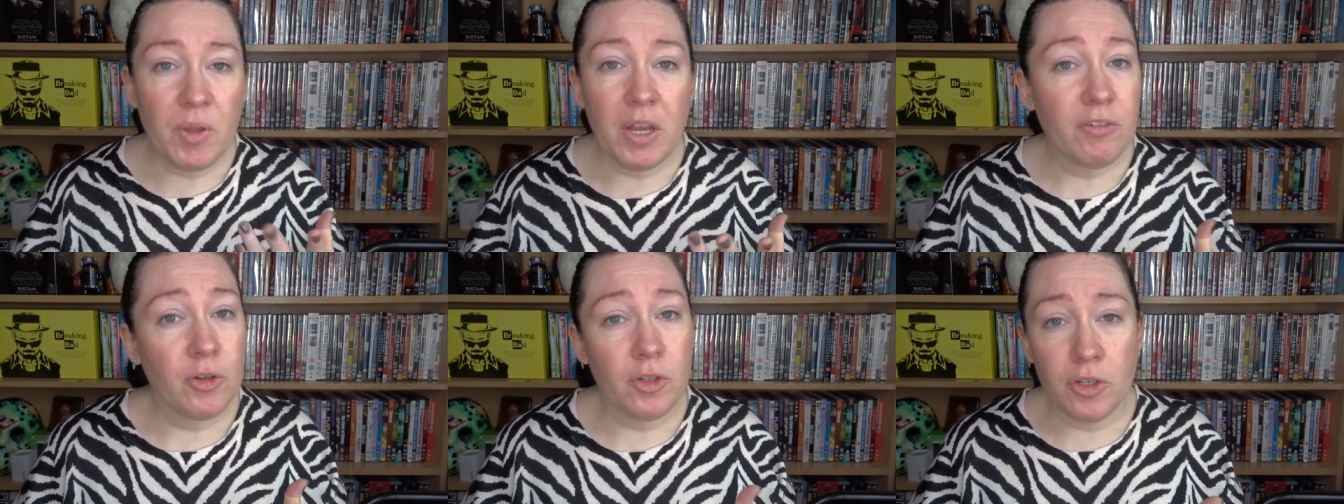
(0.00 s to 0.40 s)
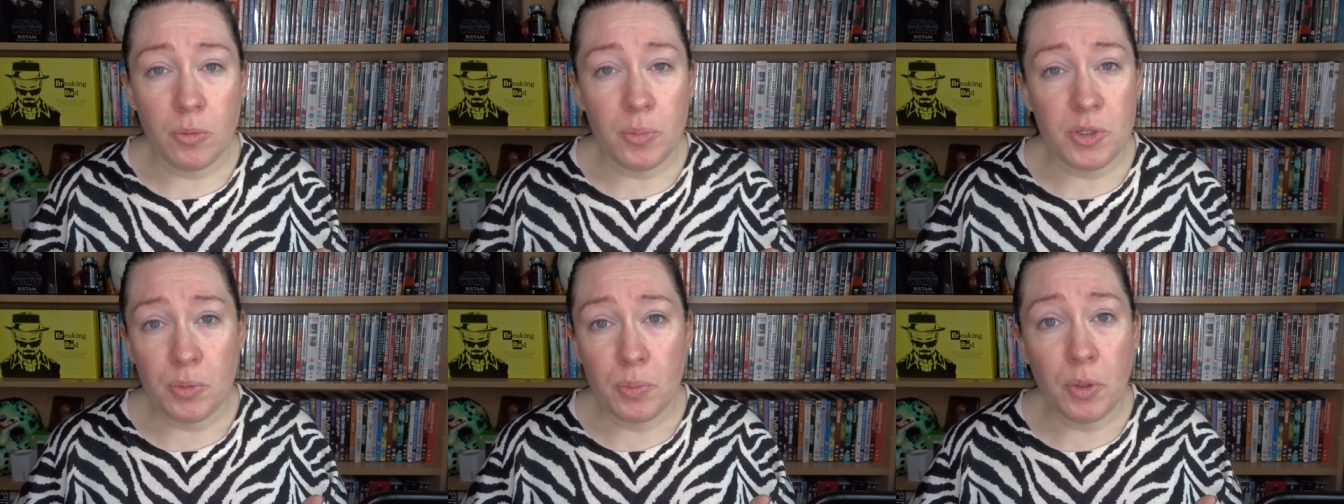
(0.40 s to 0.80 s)
I've got the
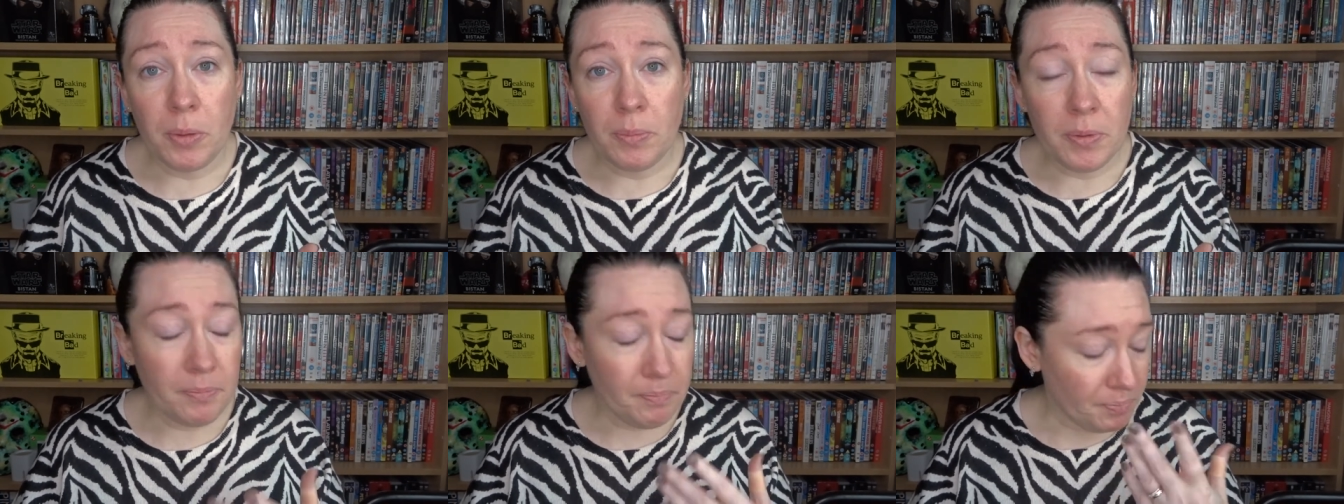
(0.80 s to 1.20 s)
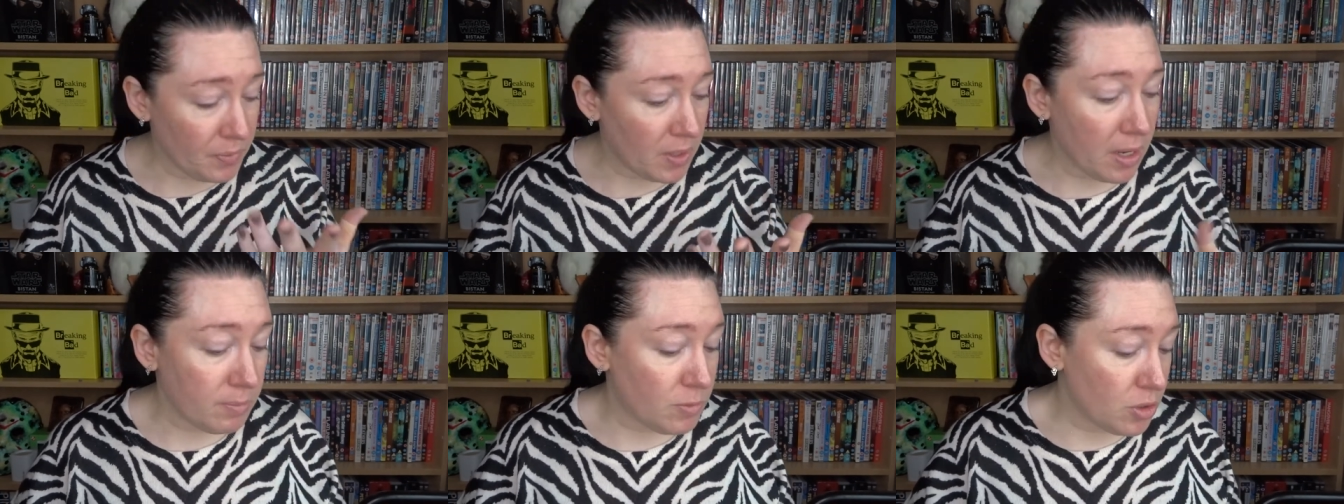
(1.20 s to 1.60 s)
opposite problem.
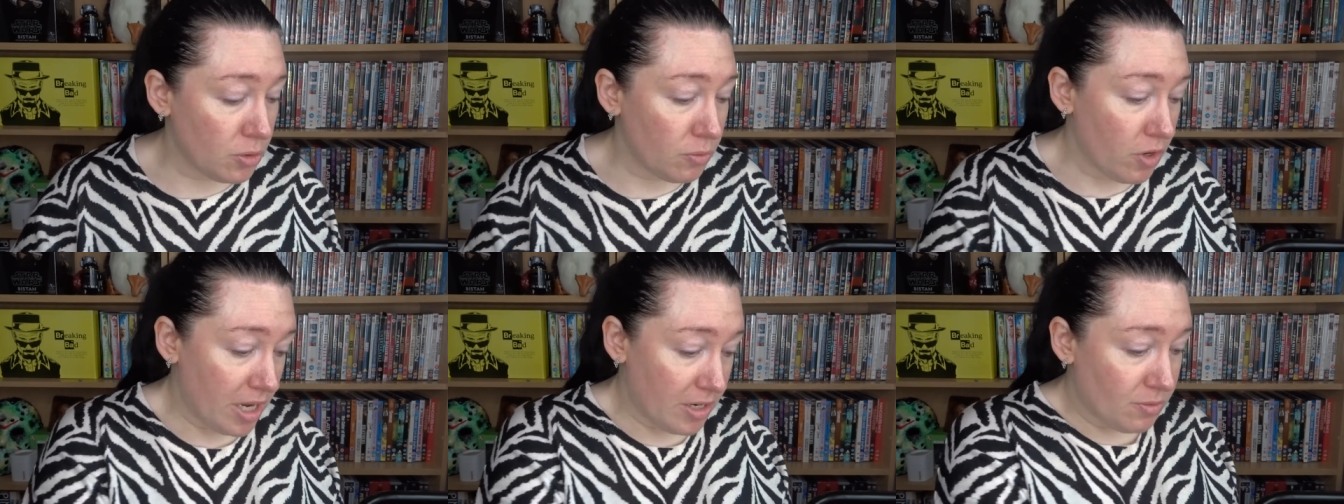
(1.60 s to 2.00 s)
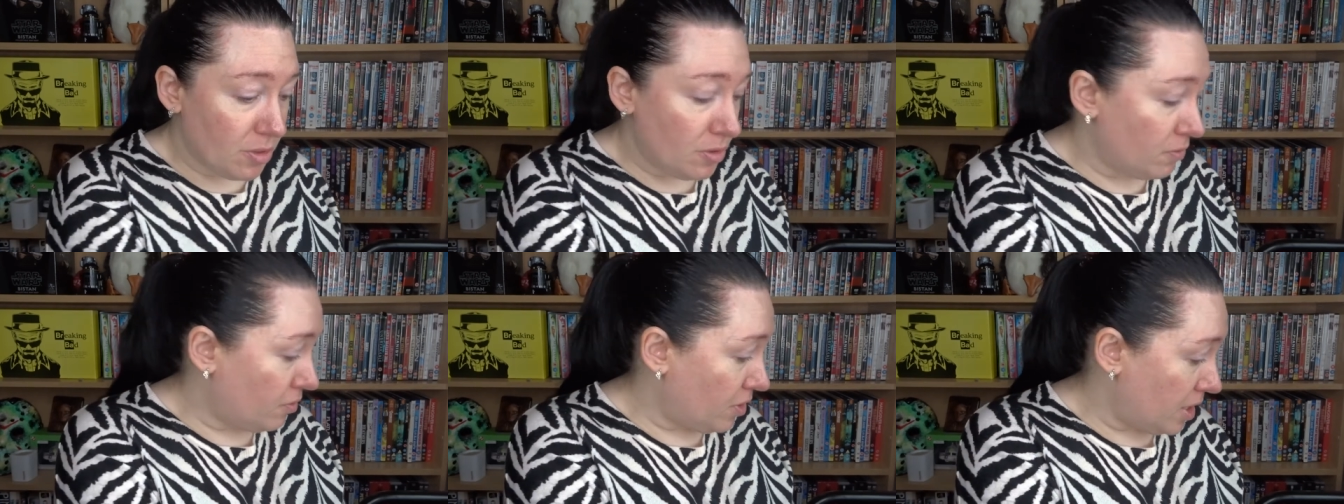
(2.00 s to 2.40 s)
I'm too red
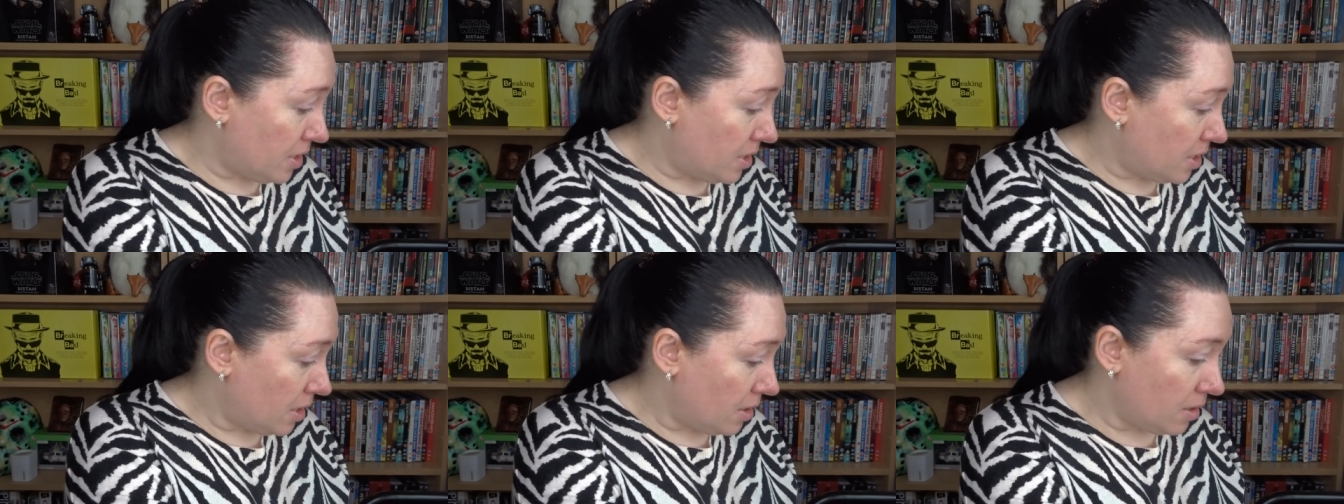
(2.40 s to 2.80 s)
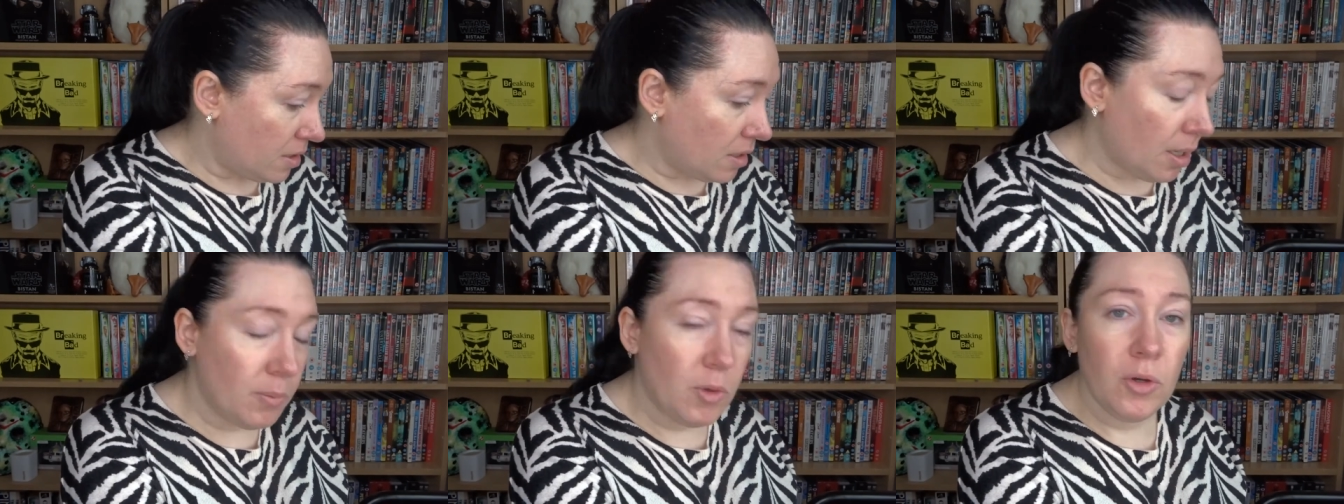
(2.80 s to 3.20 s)
around the face.
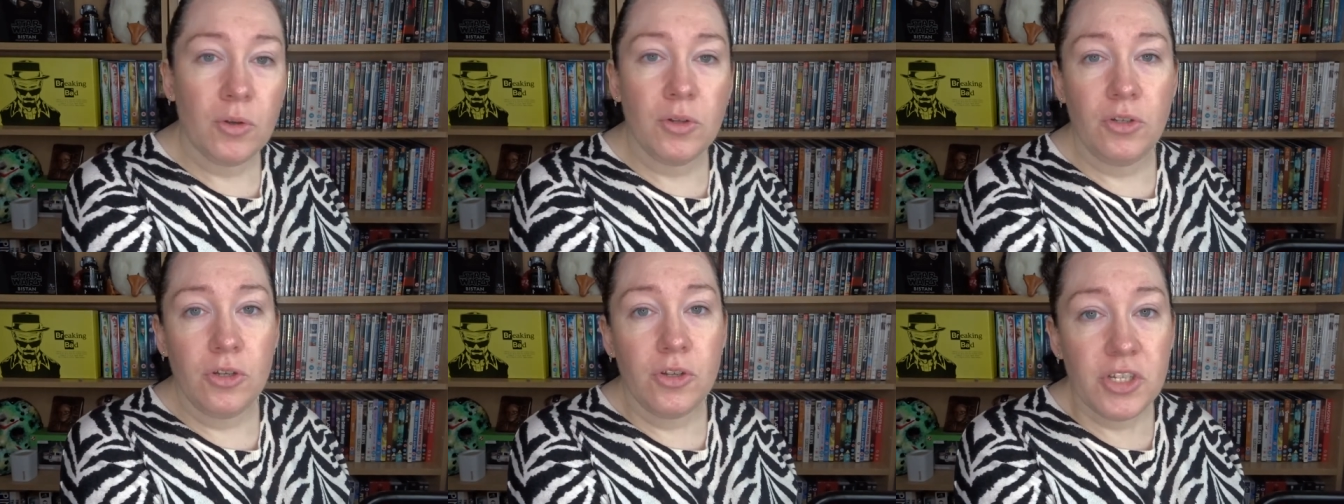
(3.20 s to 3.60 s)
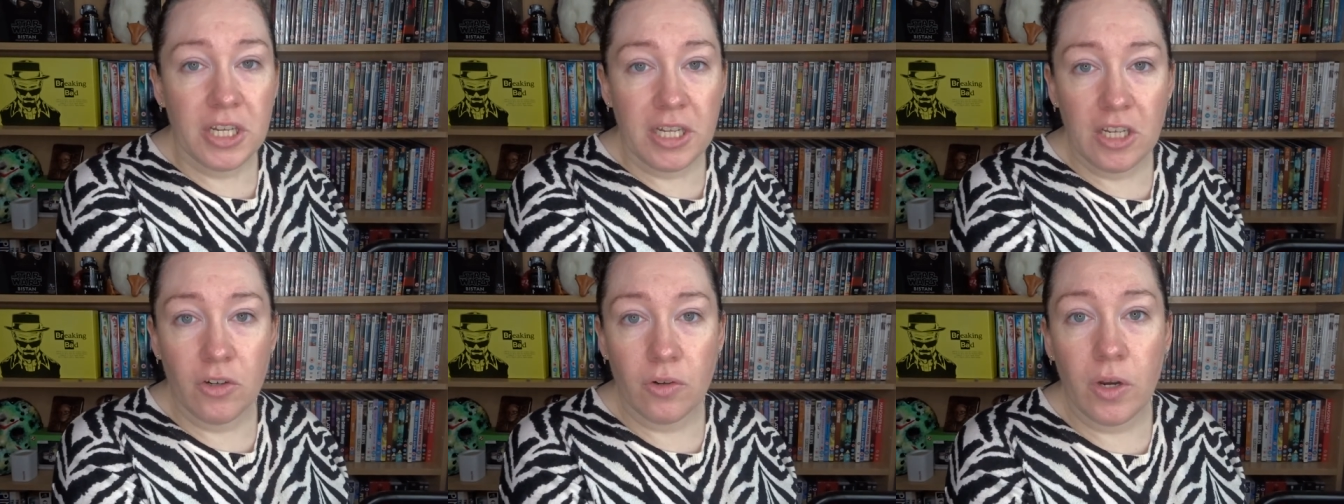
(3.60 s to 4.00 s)
I'm not going to use
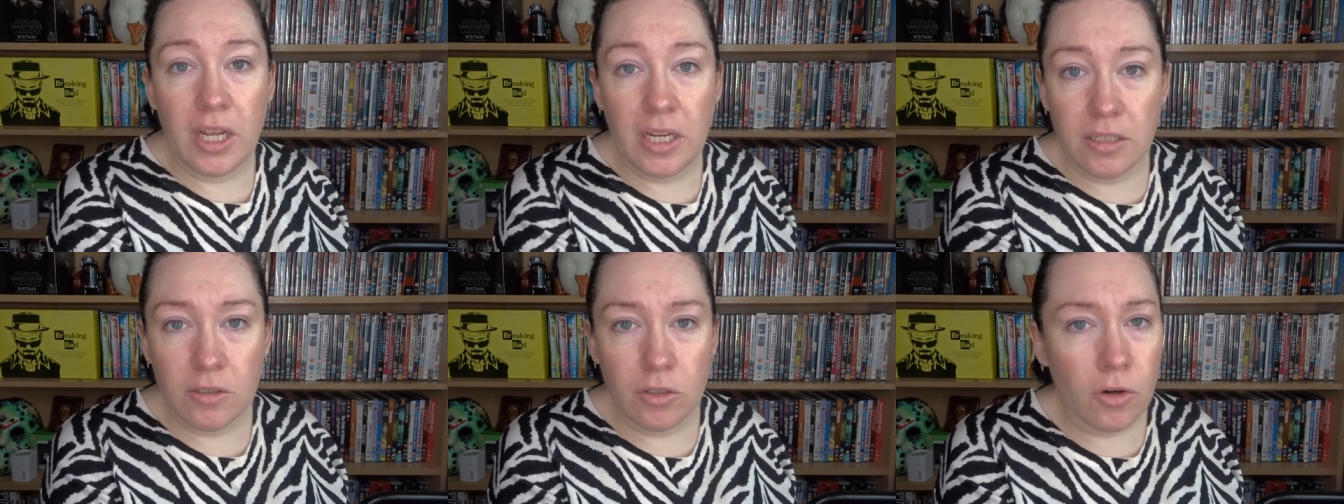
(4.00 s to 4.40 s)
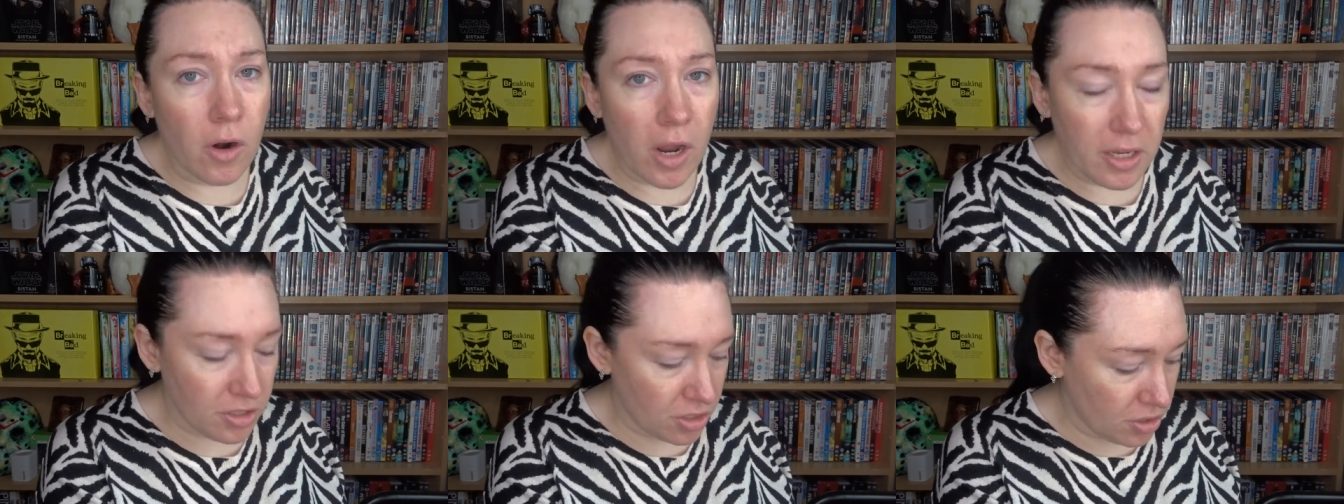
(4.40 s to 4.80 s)
any green
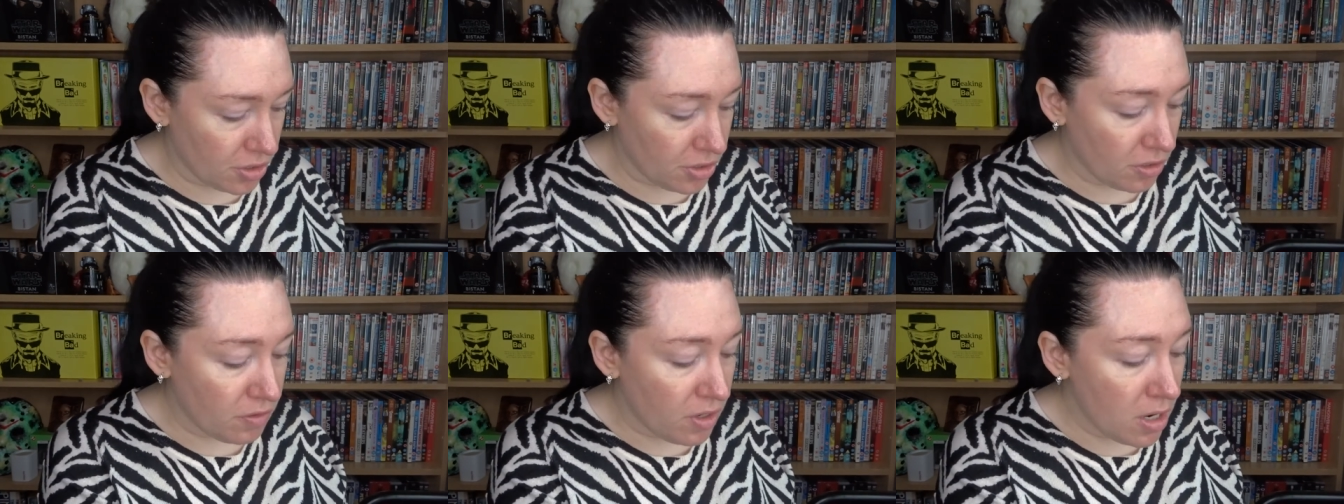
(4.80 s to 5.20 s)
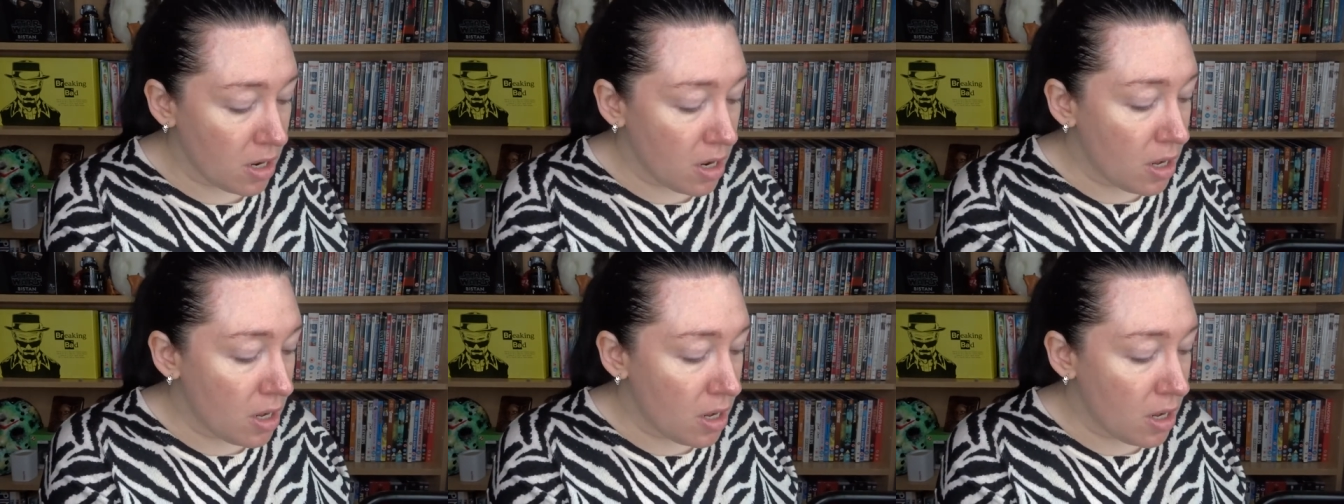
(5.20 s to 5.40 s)
correction stuff.